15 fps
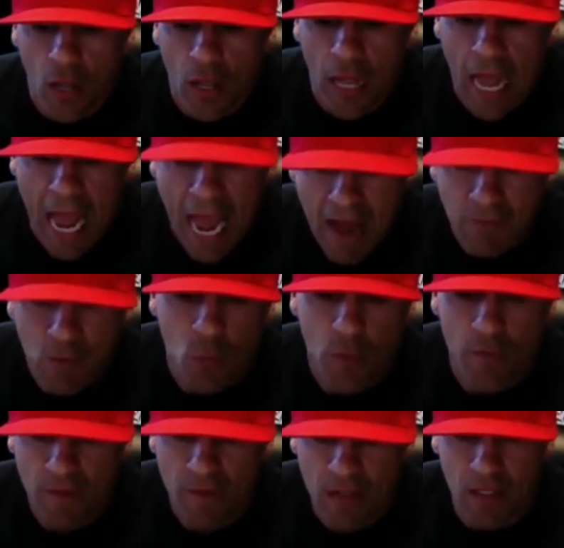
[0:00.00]
after we
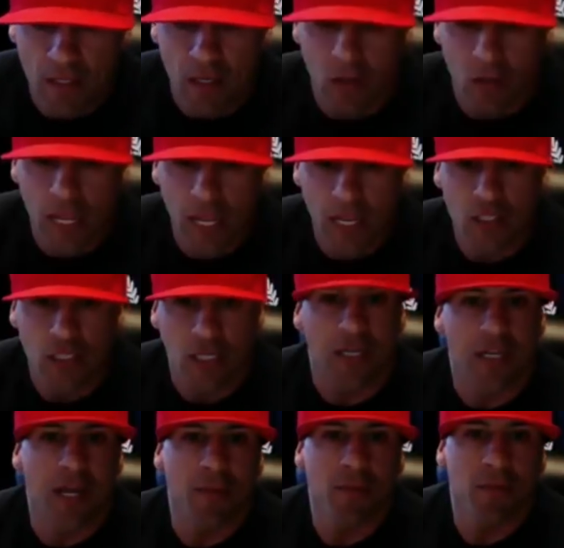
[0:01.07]
found the location,
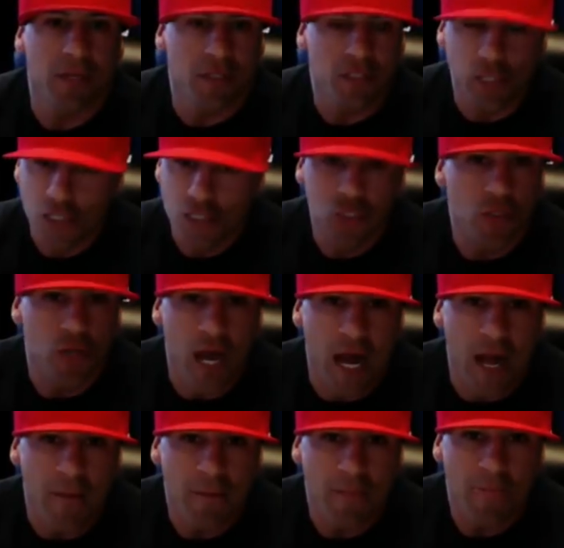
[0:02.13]
come should you not,
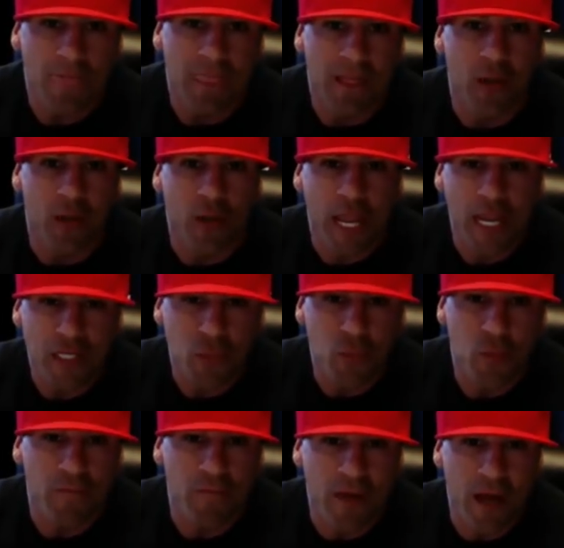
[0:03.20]
the location we
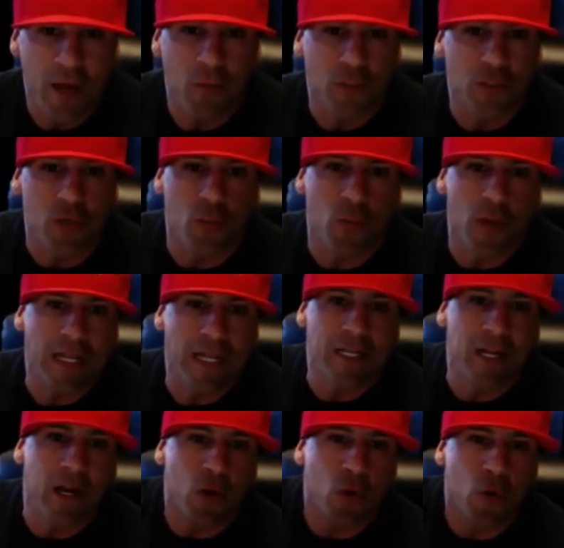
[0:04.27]
found was directly
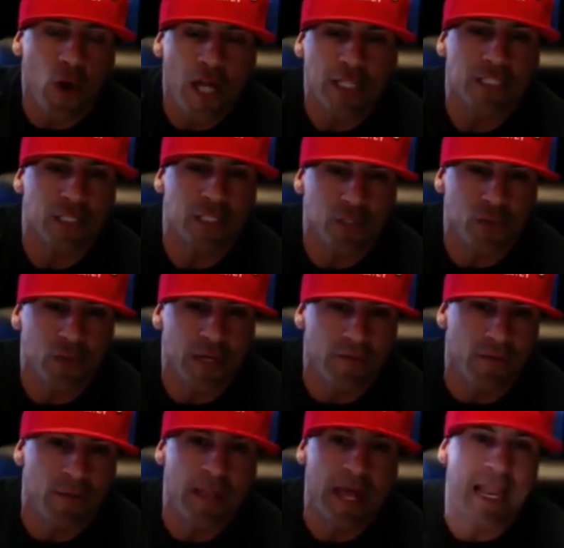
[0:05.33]
across the street
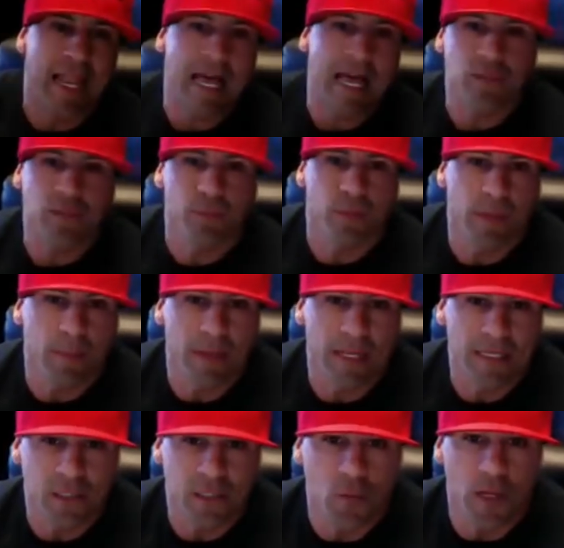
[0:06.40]
from that last
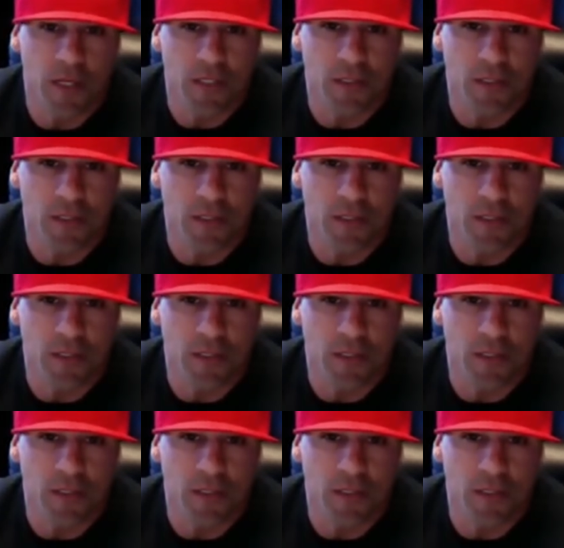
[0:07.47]
place you went to.